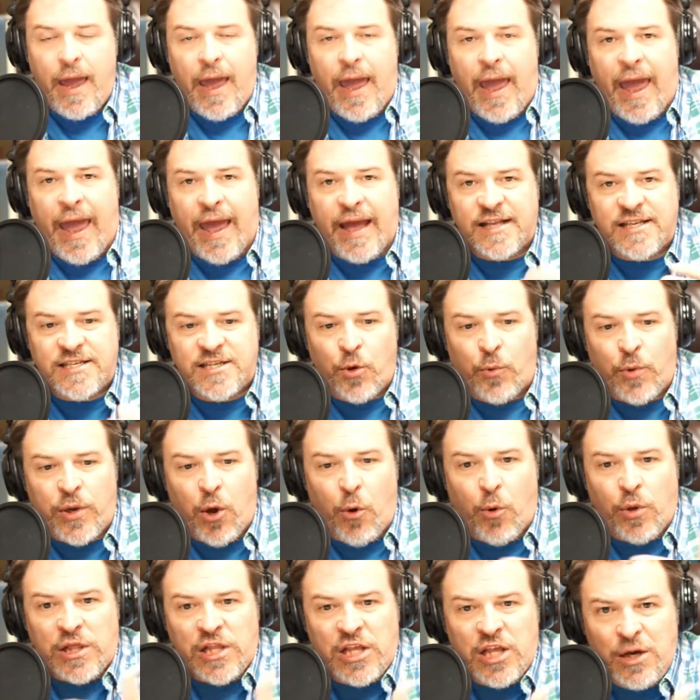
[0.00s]
And so we go a
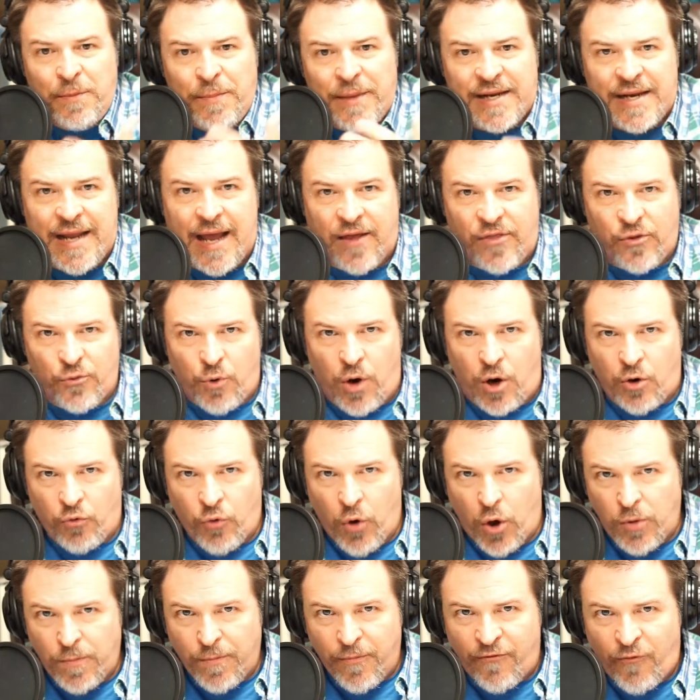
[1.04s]
little bit down the wrong
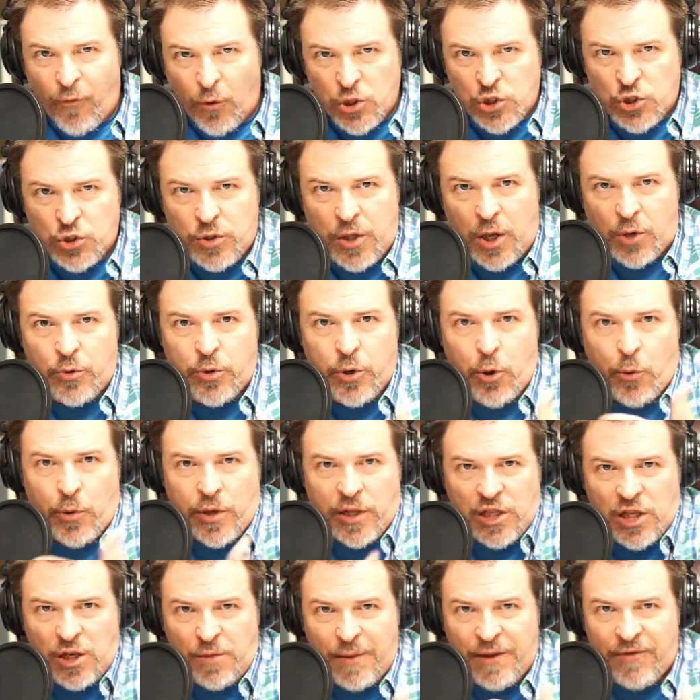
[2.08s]
road, and before too long, we're going a
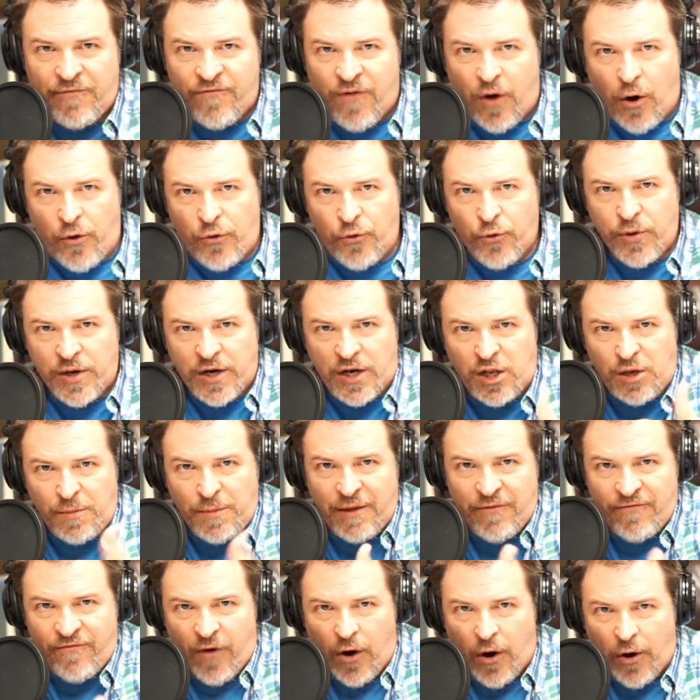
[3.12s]
little bit farther and a little
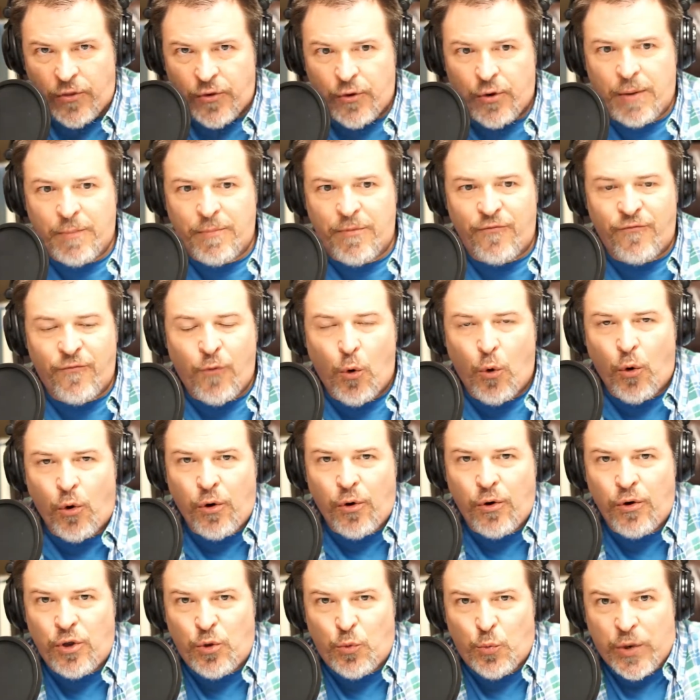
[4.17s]
bit farther, and
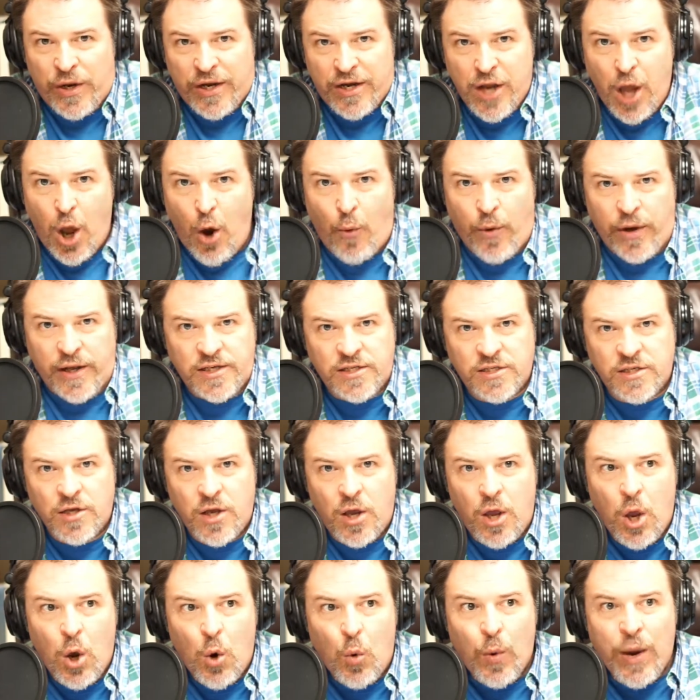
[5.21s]
before we know it,
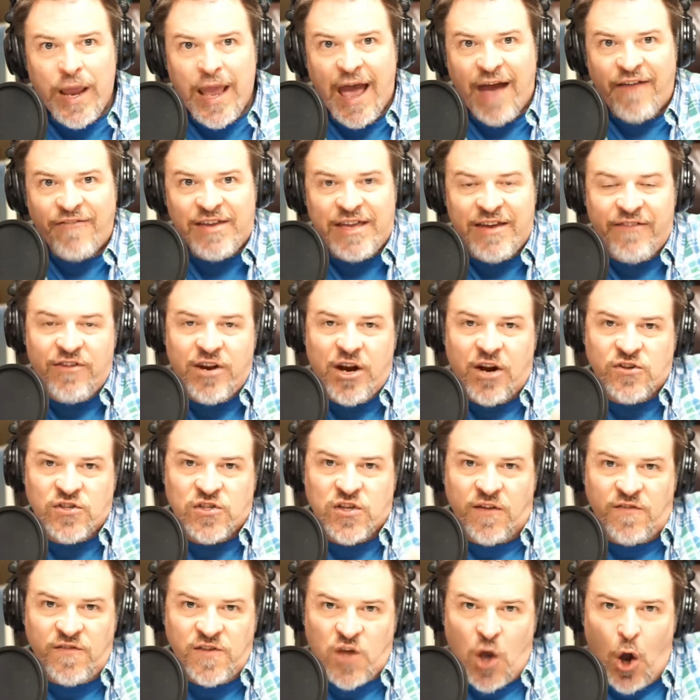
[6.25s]
we have given
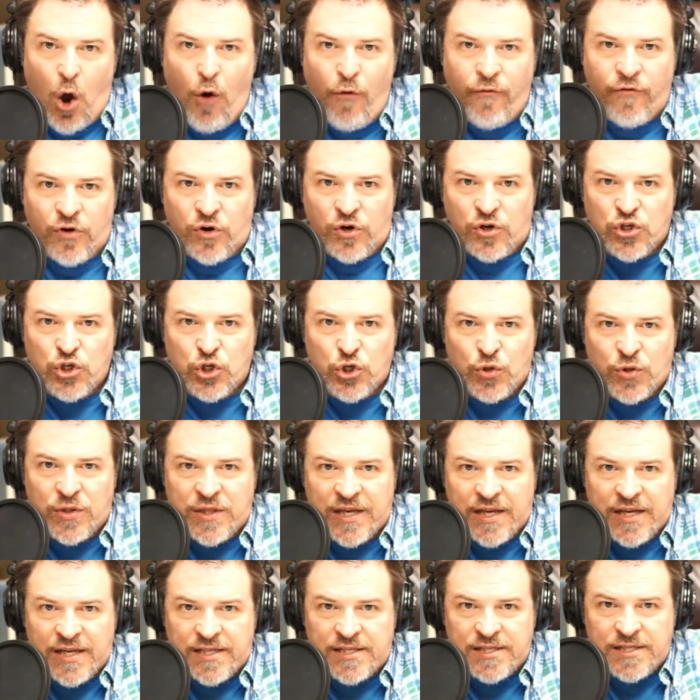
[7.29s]
ourselves over to
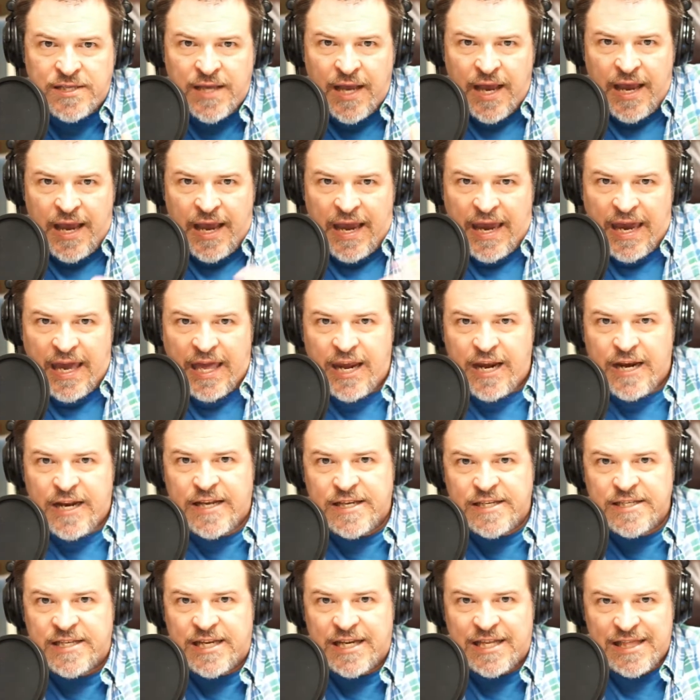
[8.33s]
this
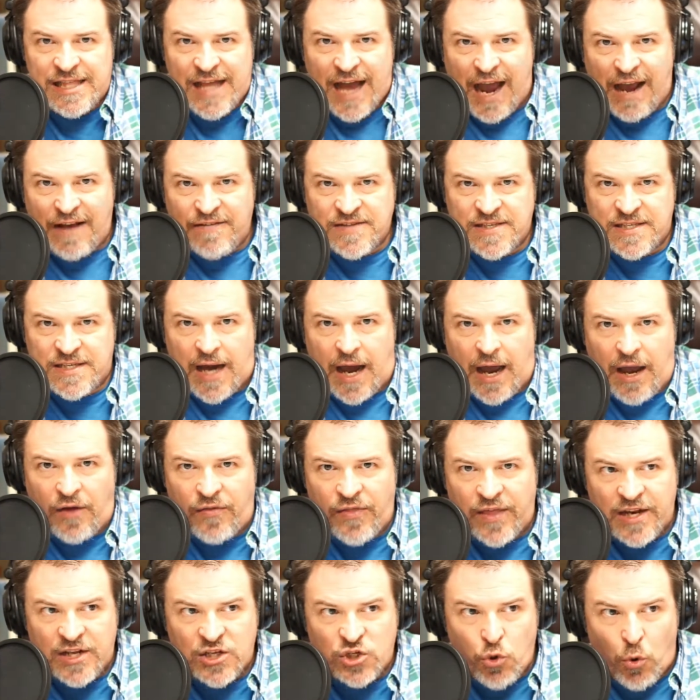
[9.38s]
hedonistic lifestyle
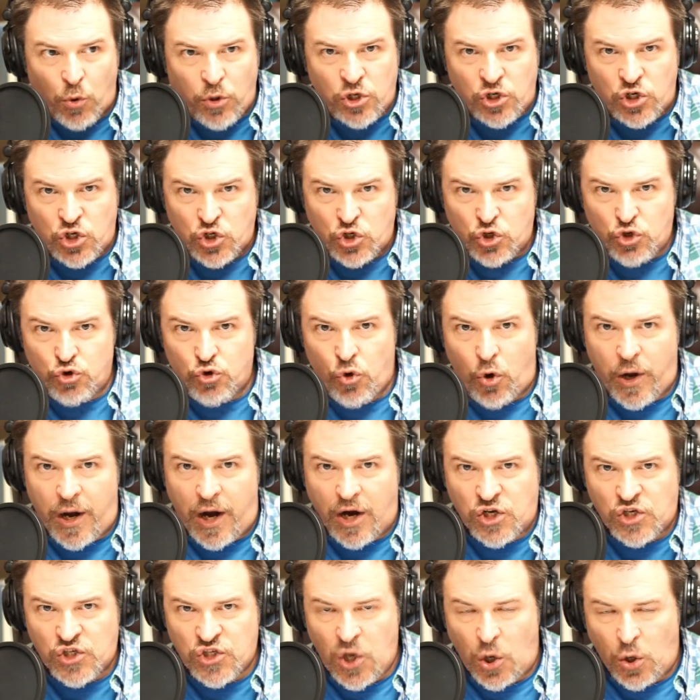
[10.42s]
that is going to destroy our
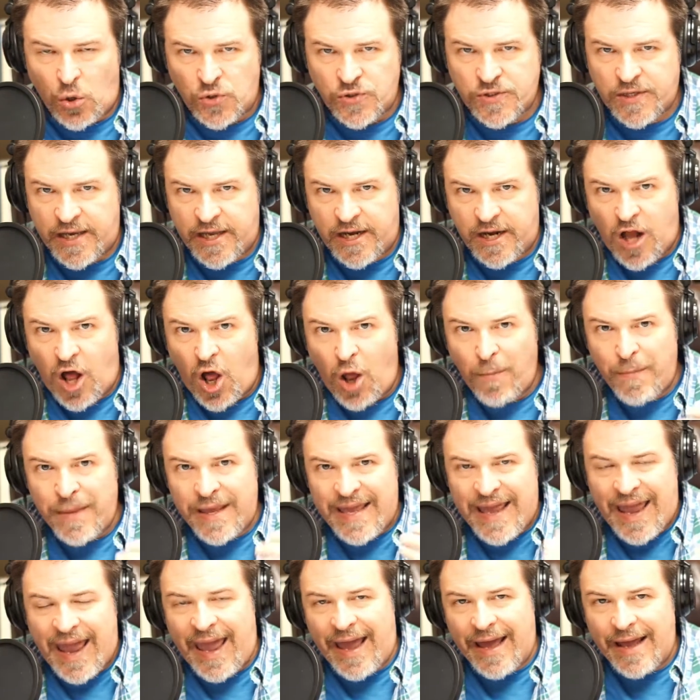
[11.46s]
souls. And all
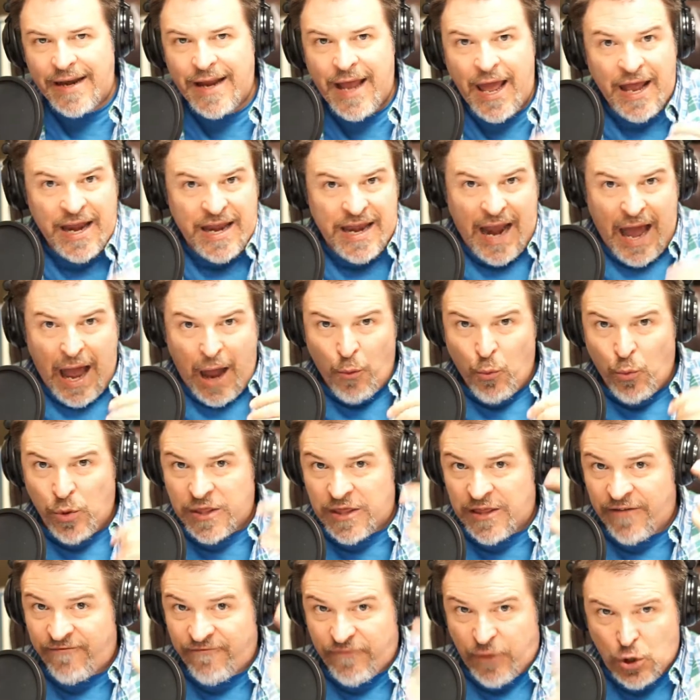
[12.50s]
began not with
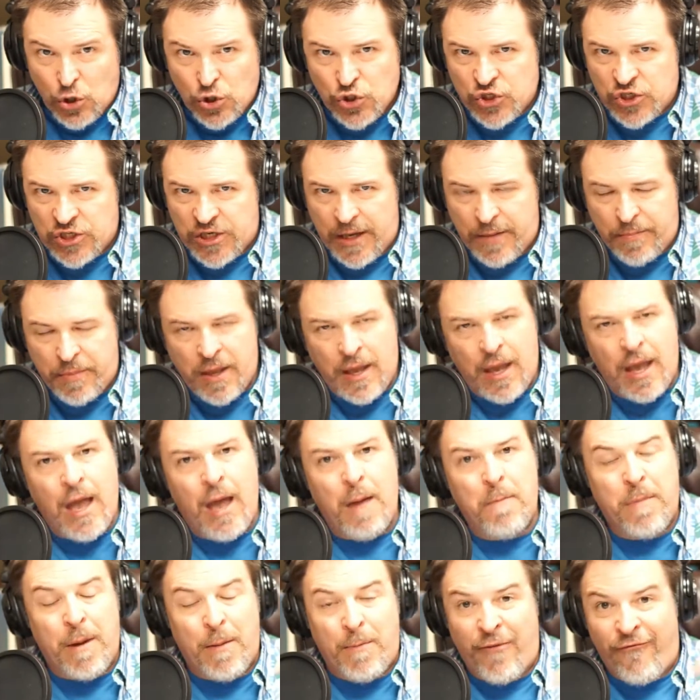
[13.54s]
the first sip,
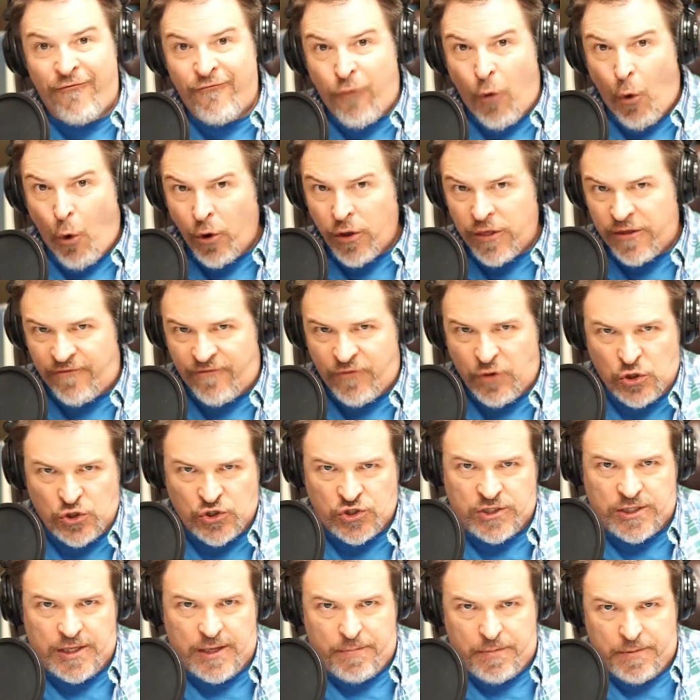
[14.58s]
but before the first
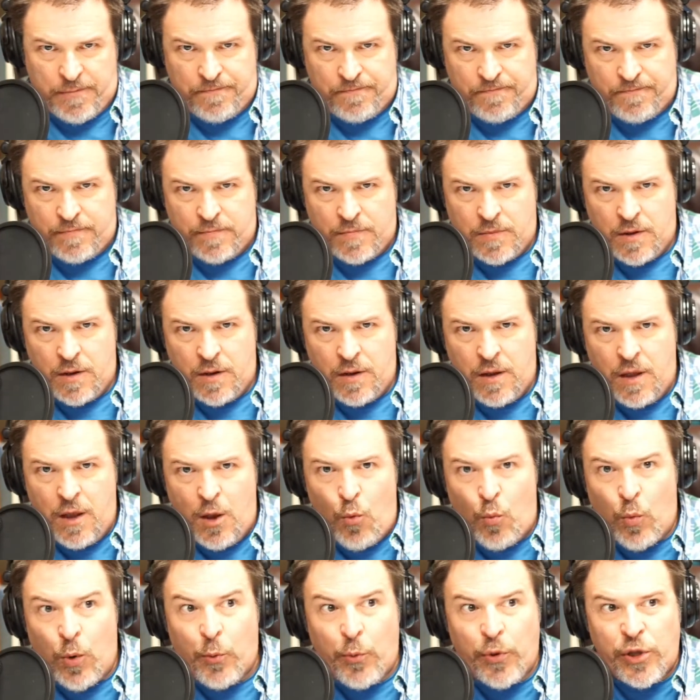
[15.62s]
sip,
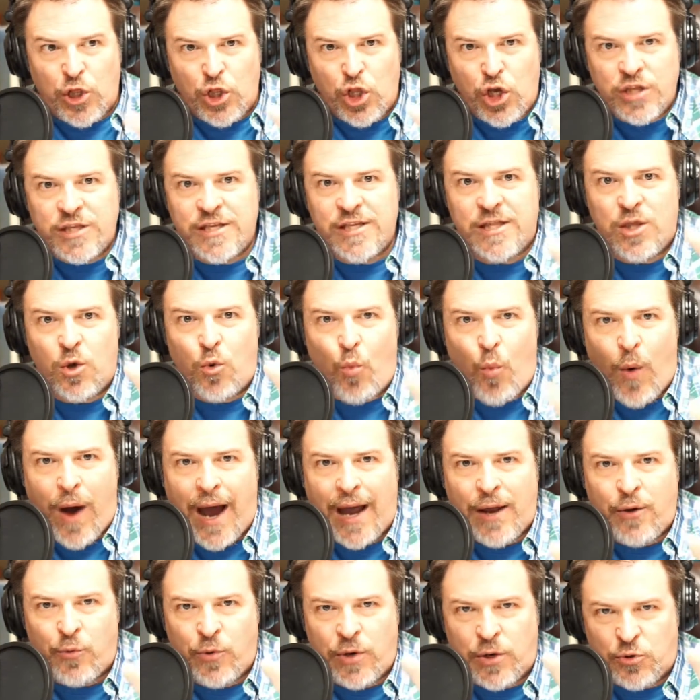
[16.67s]
when we looked at the
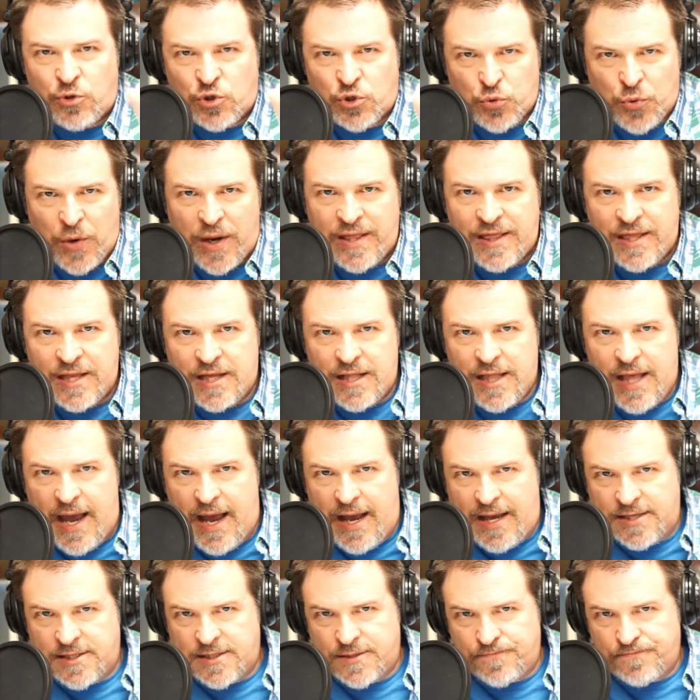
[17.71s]
wine when it was red in the
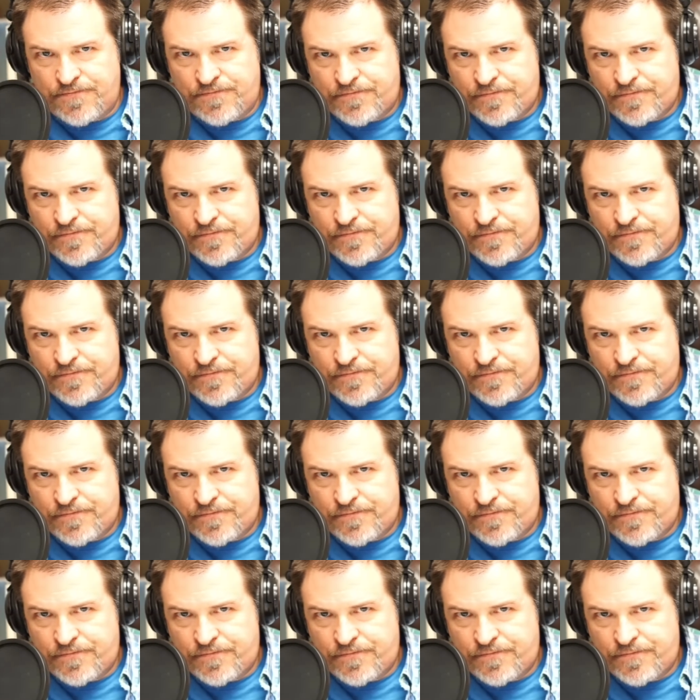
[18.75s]
glass,